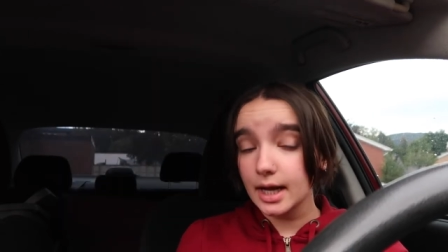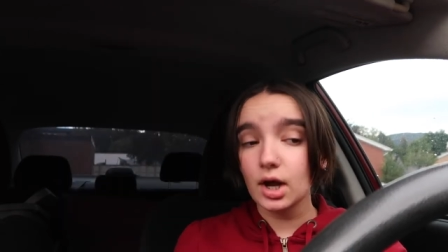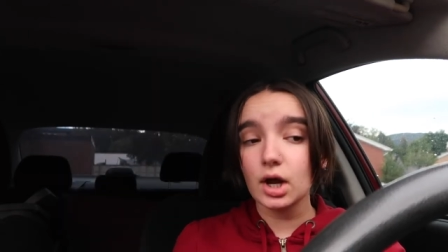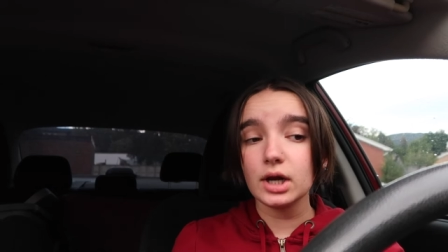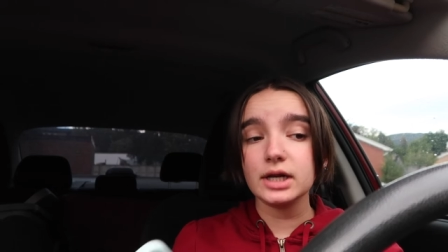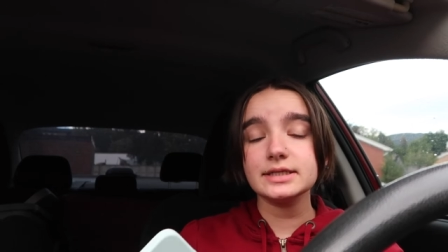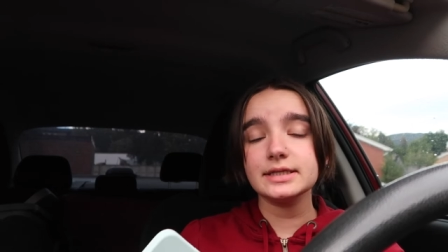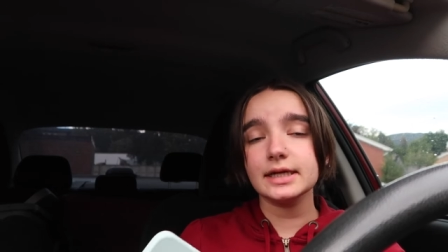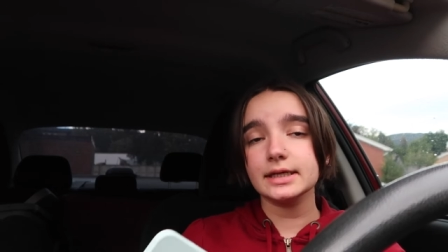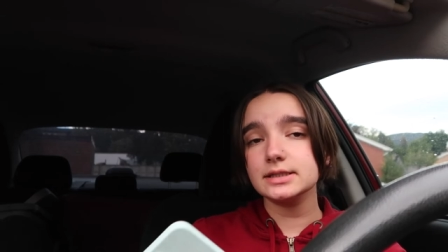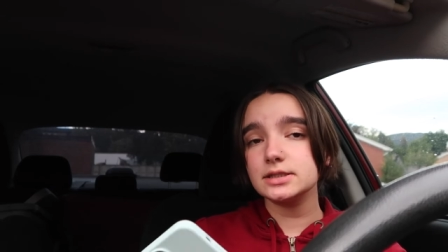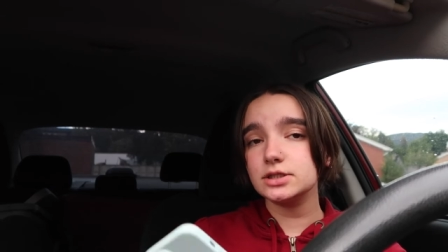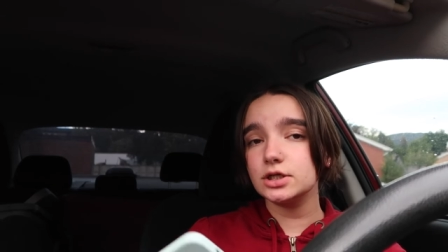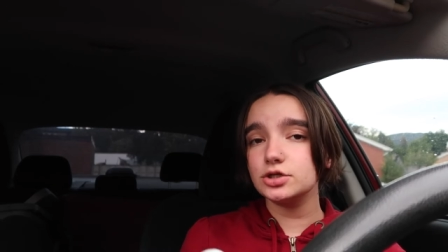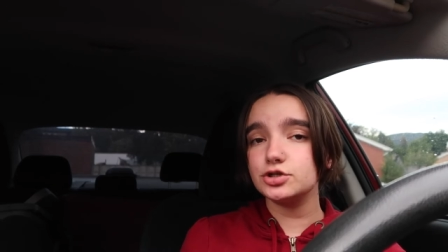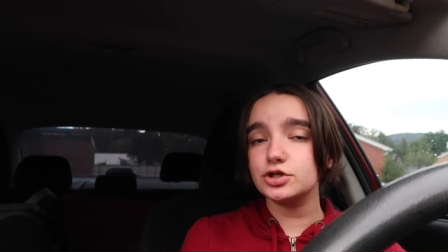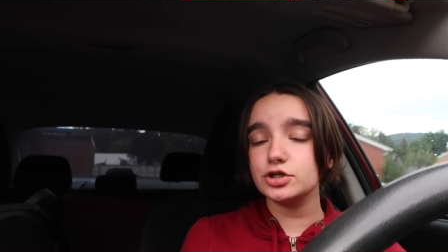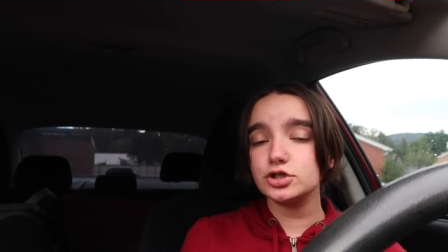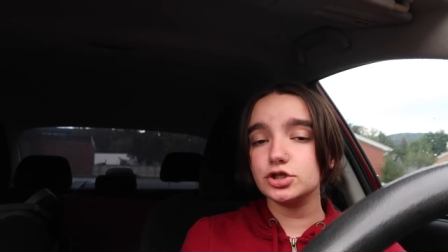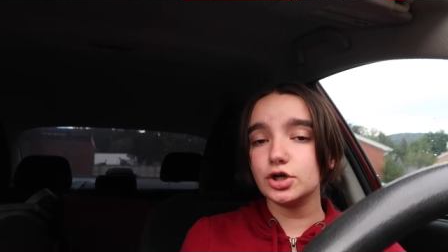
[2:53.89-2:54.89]
I got a dance
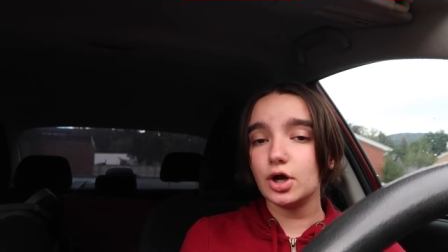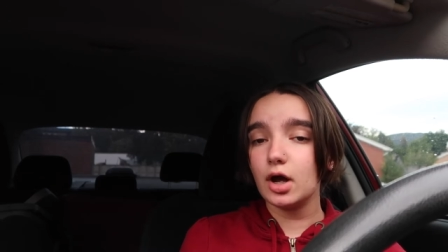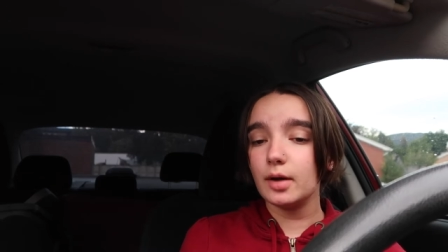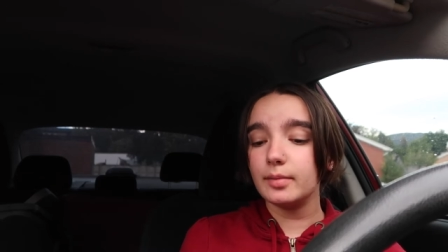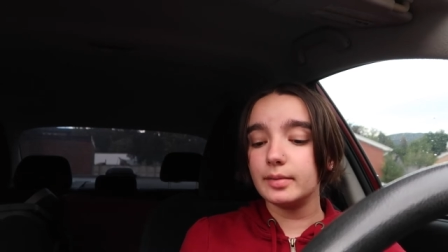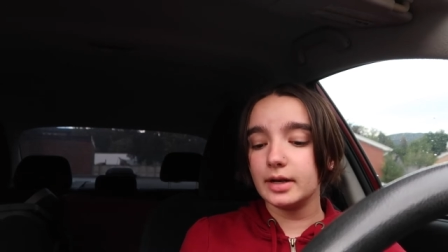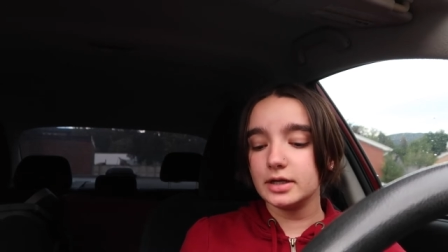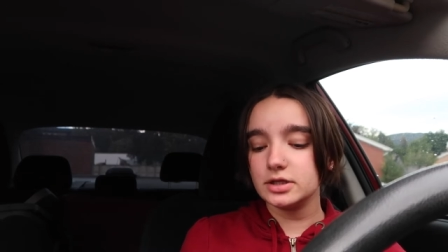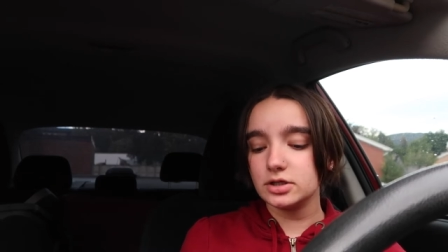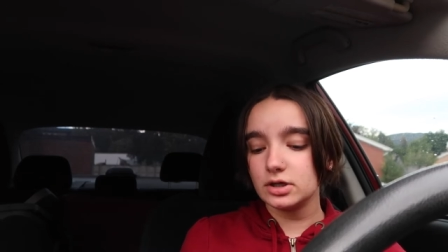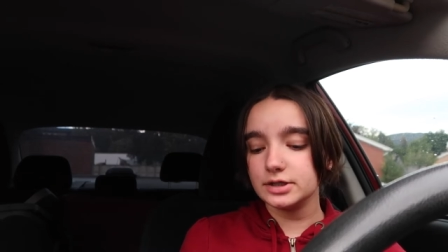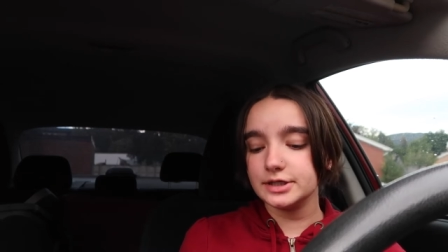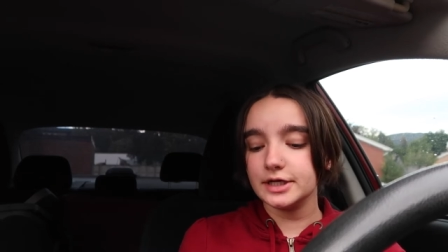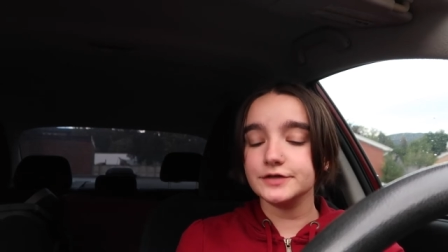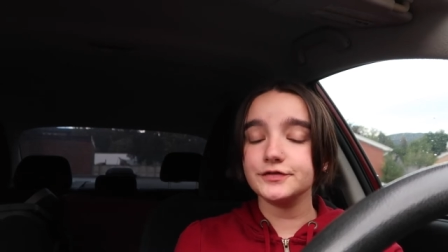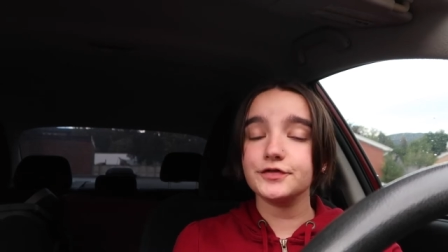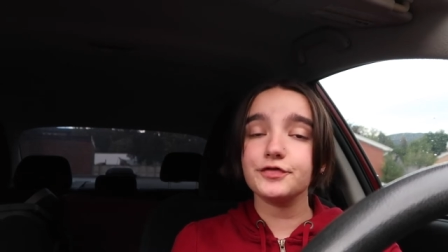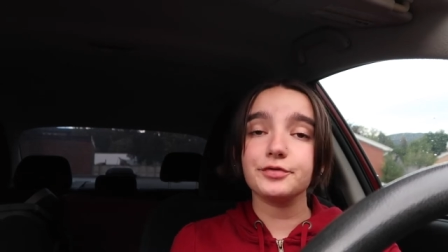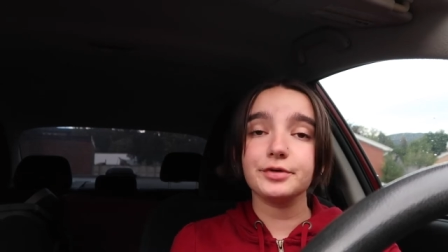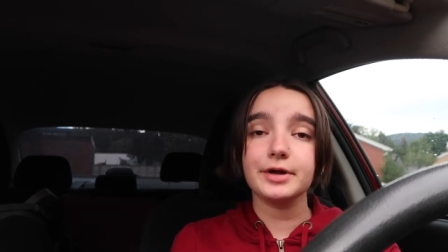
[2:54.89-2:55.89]
teaching job and I taught
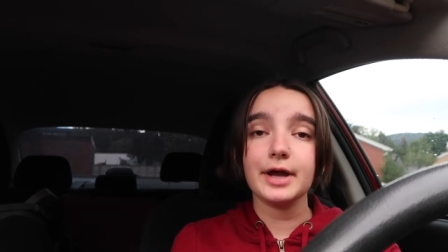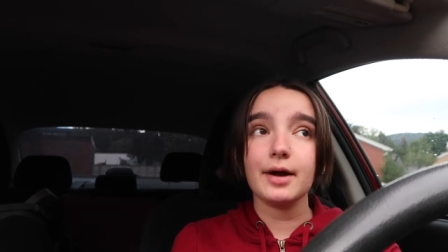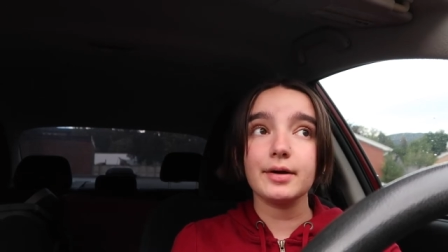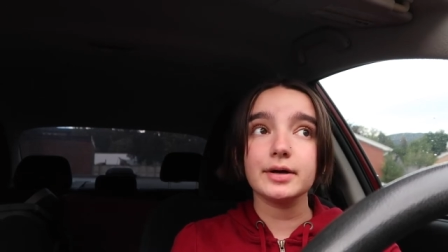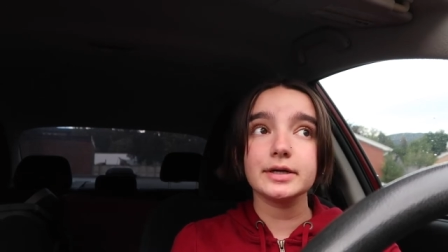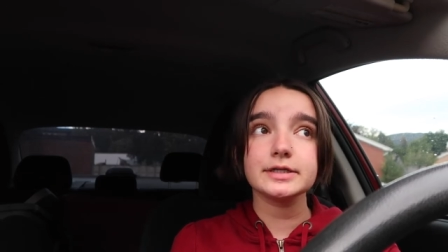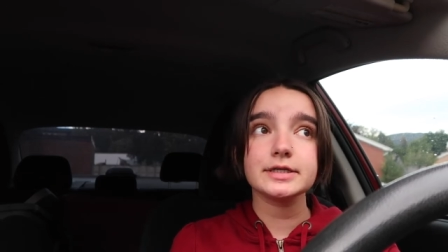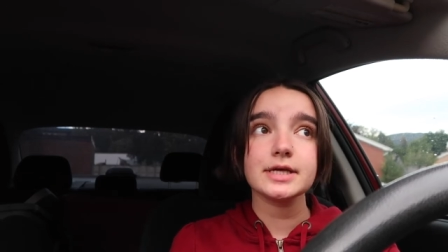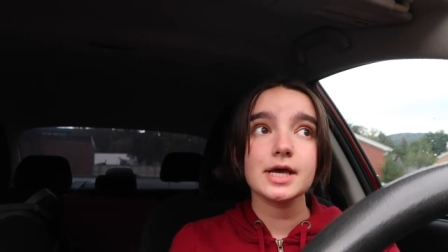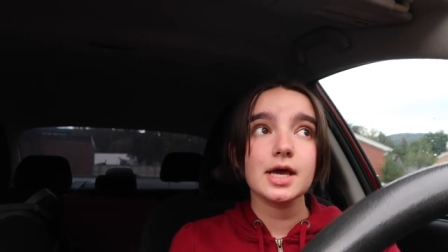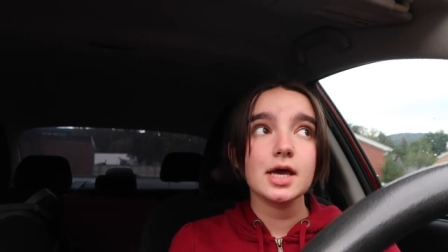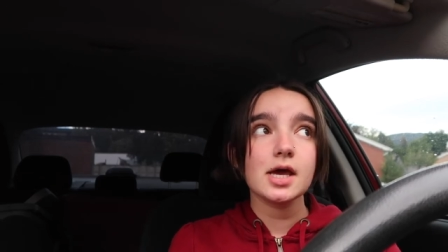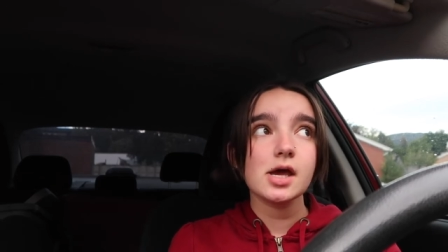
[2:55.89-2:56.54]
dance for three hours.